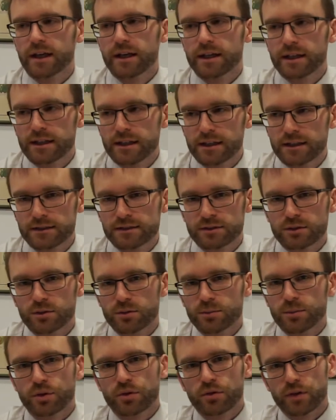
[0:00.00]
is
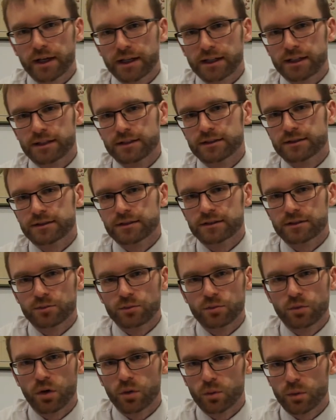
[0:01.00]
upgrade
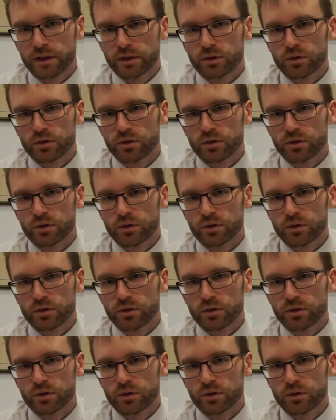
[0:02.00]
what we